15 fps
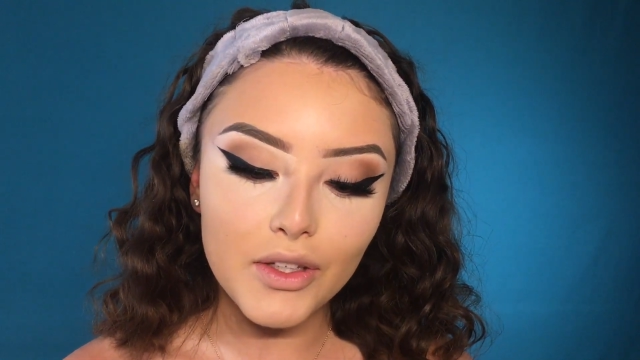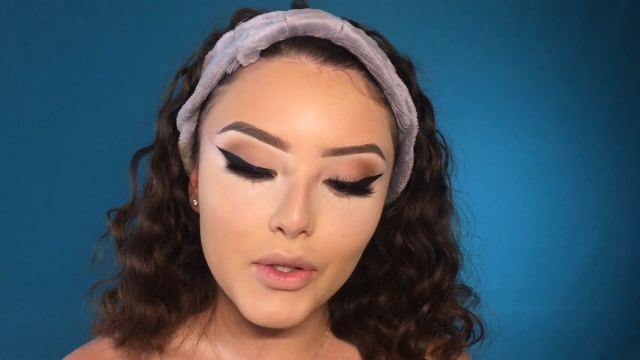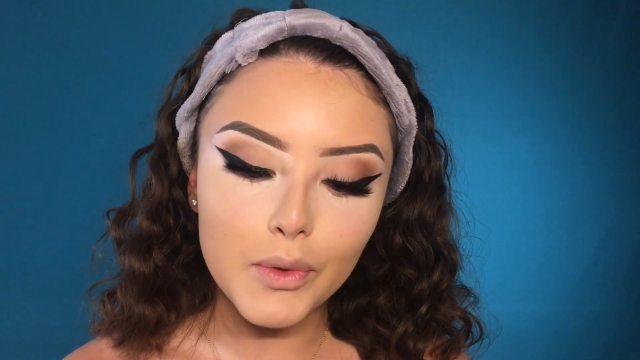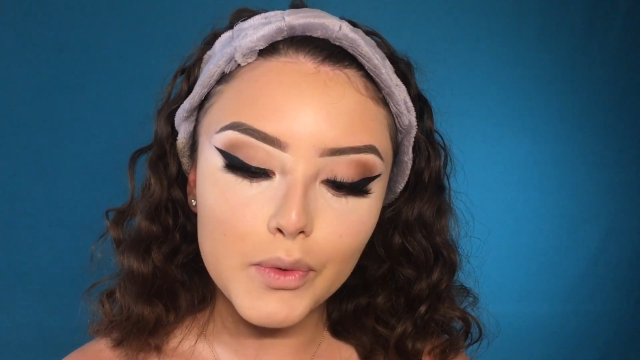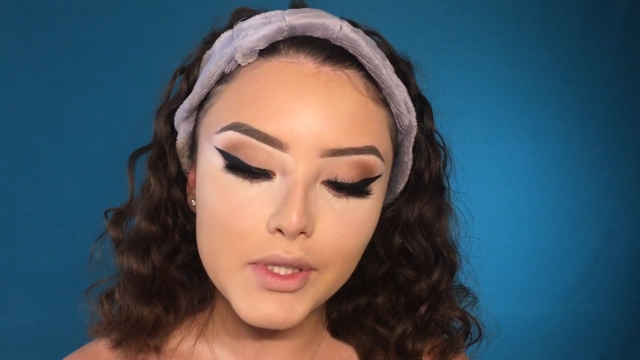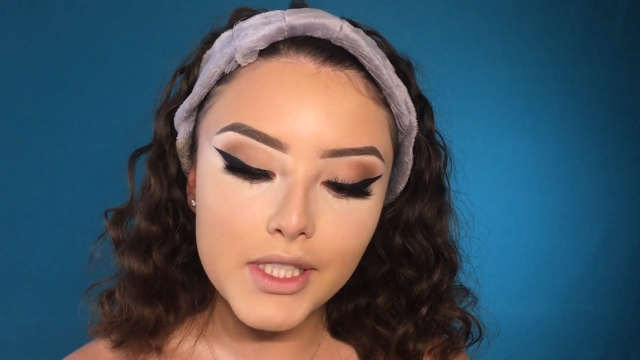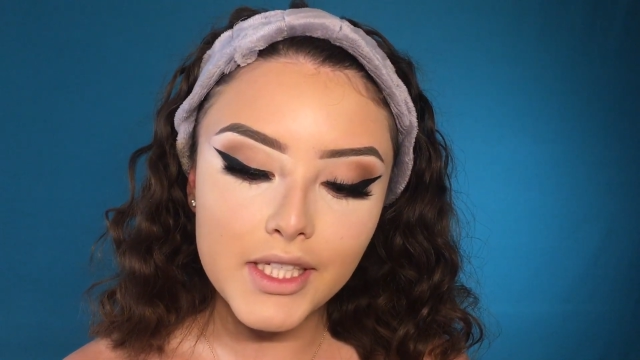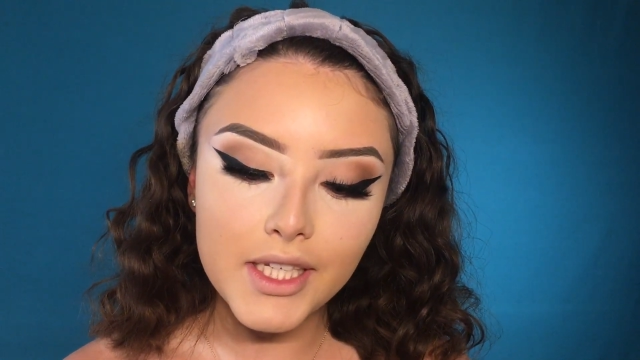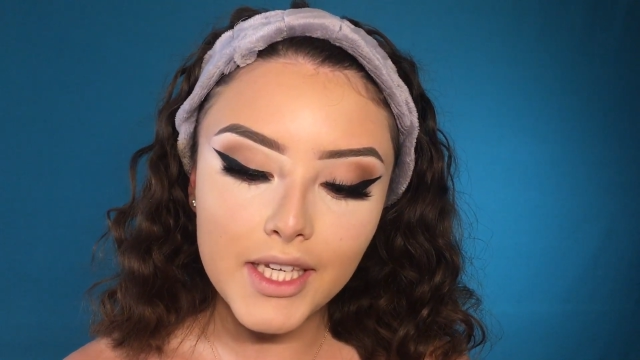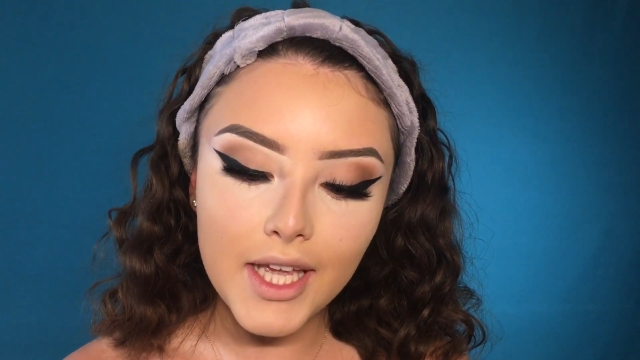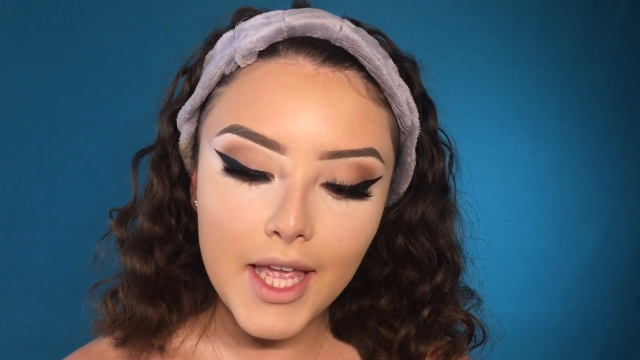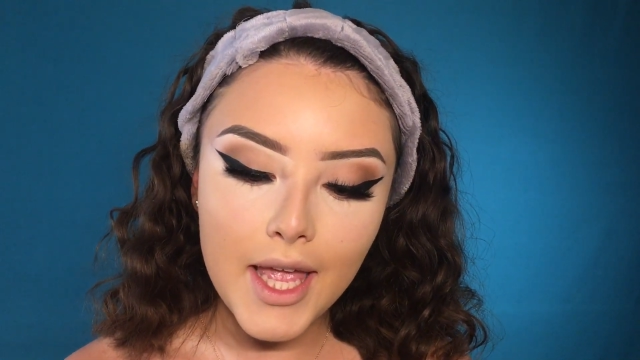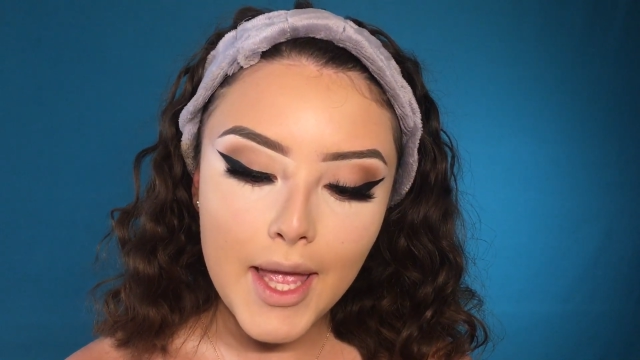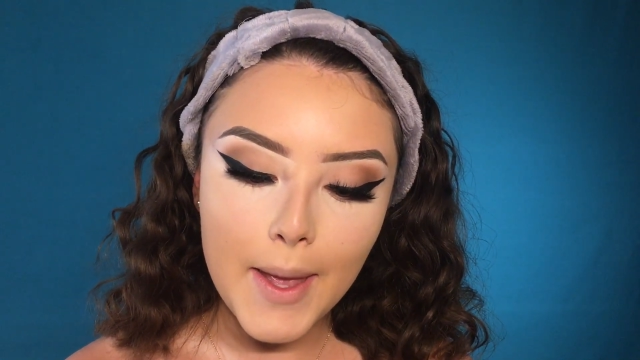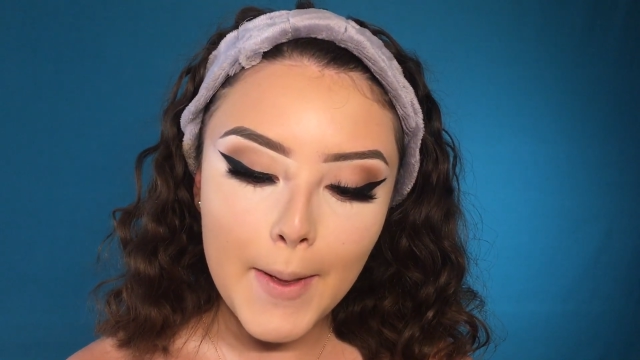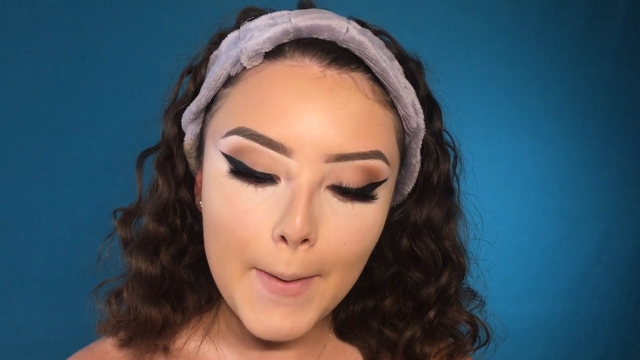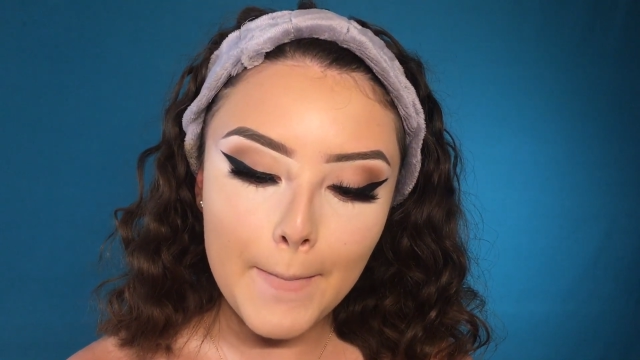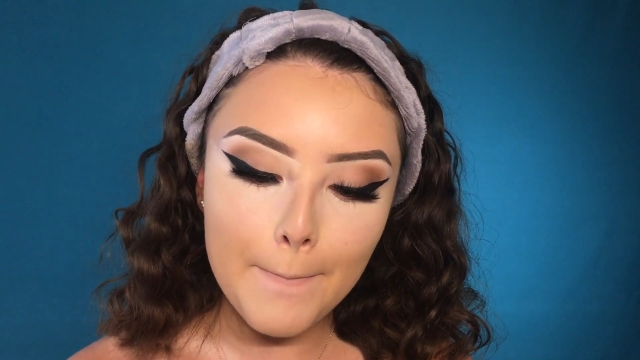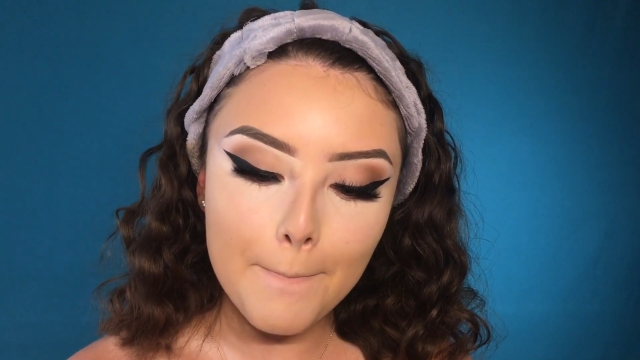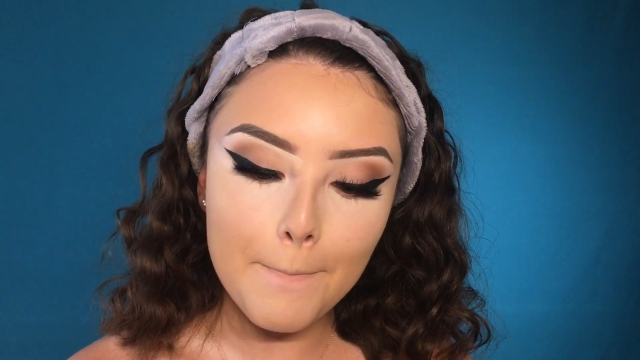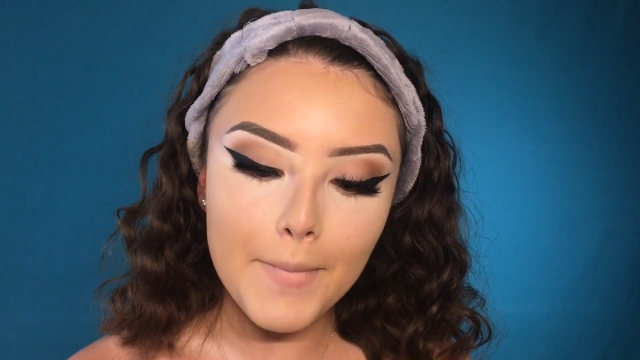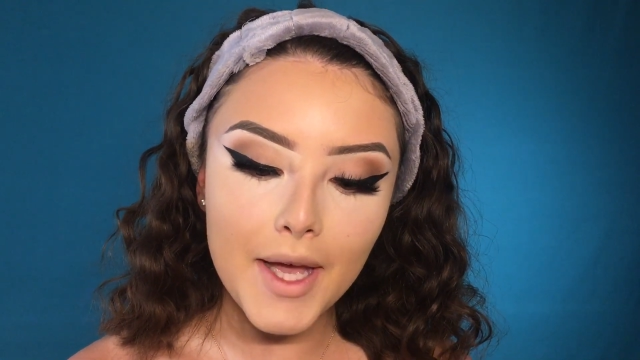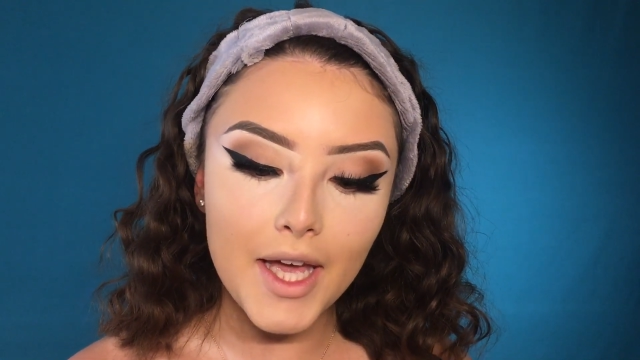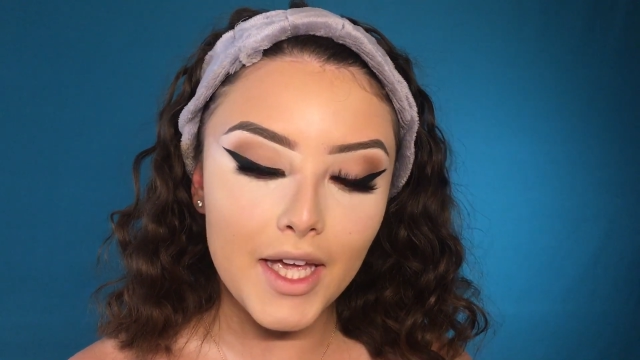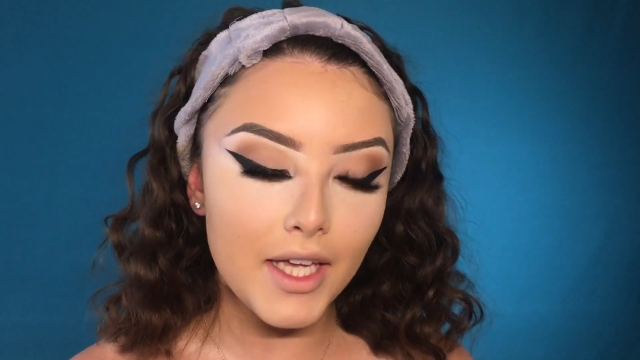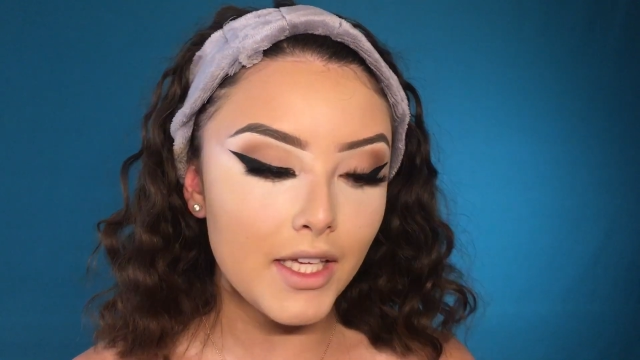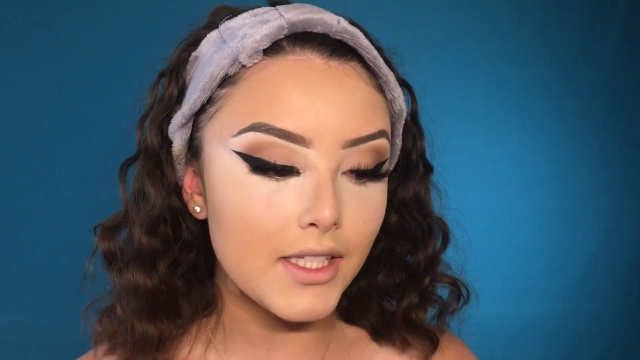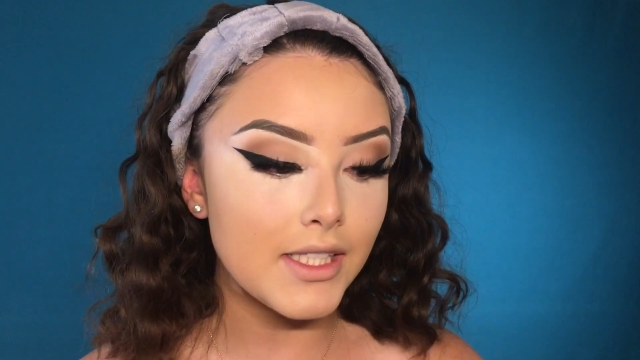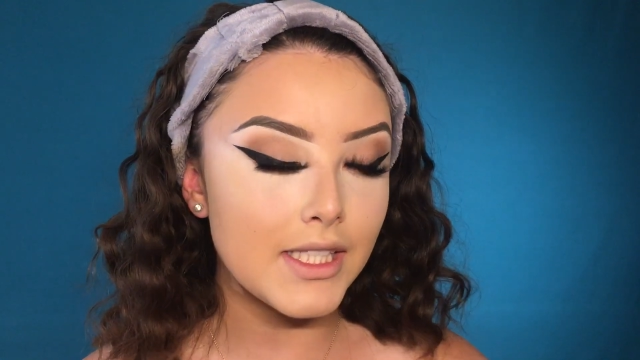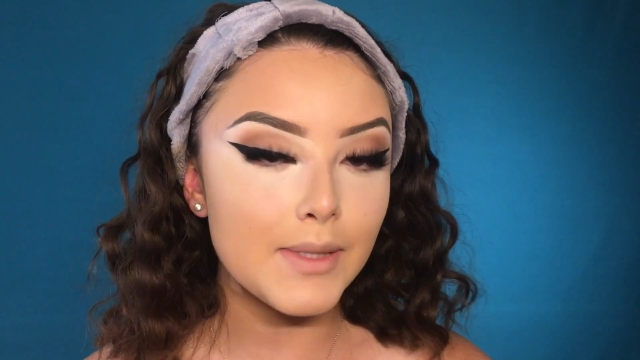using
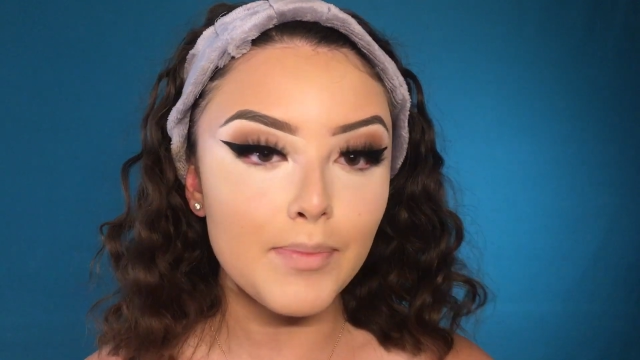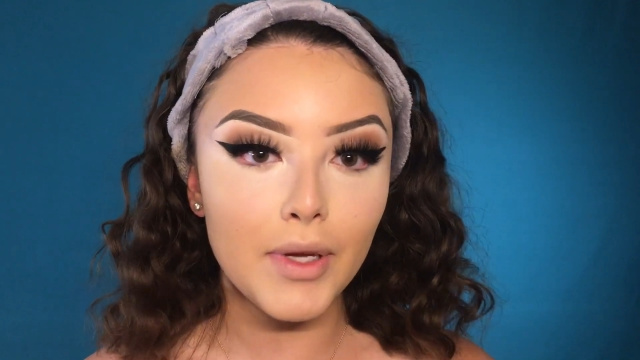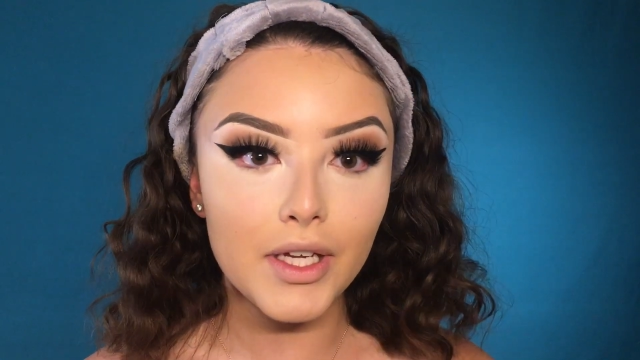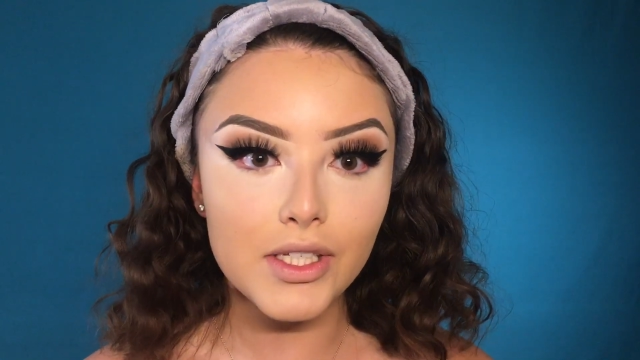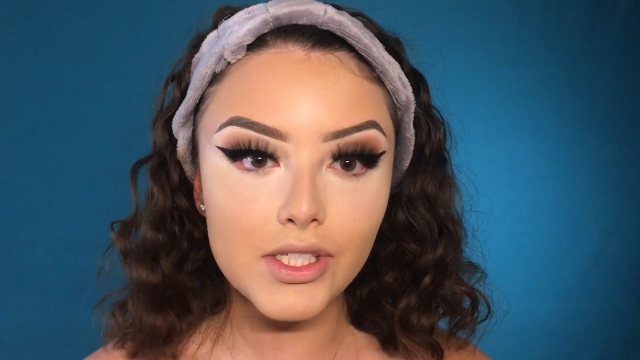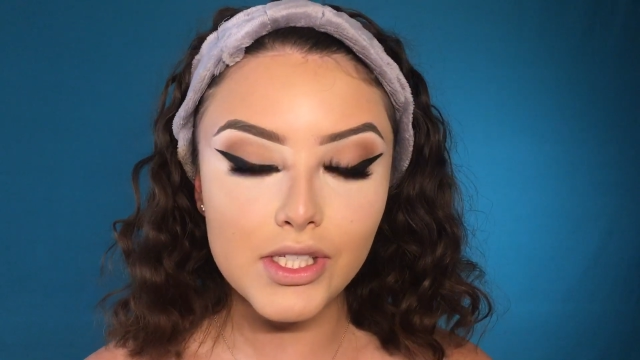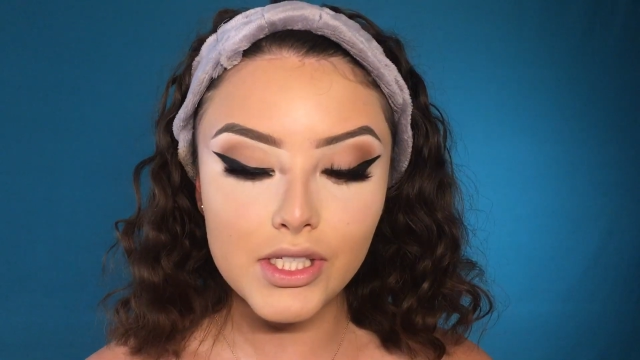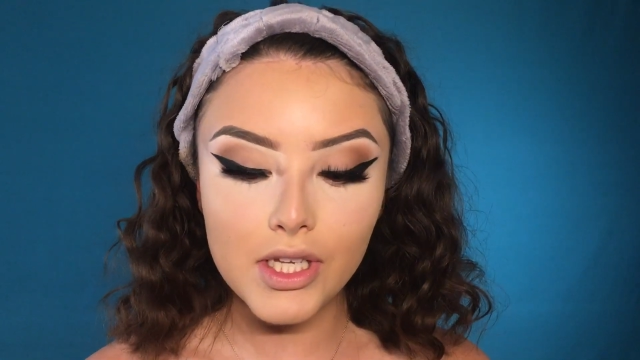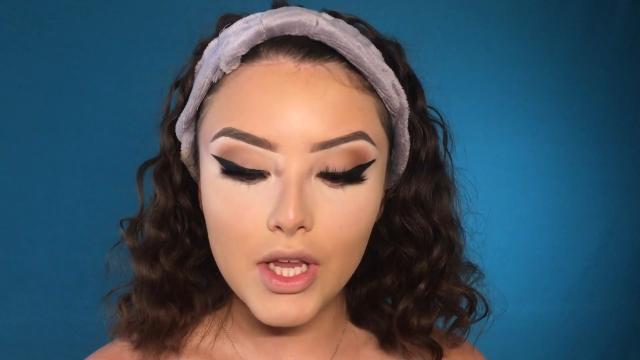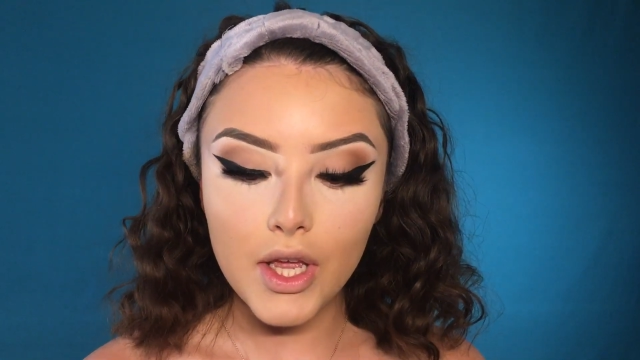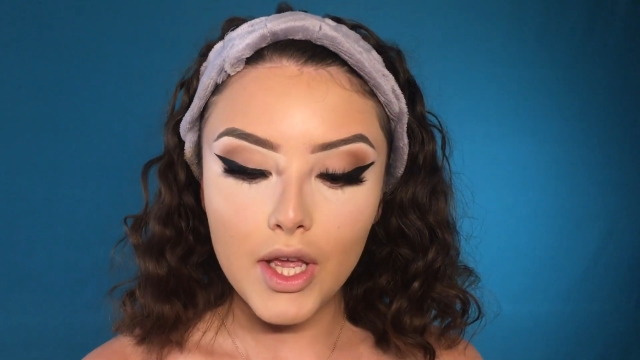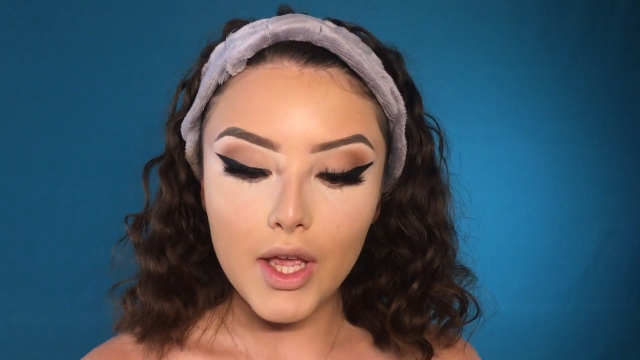my sponge,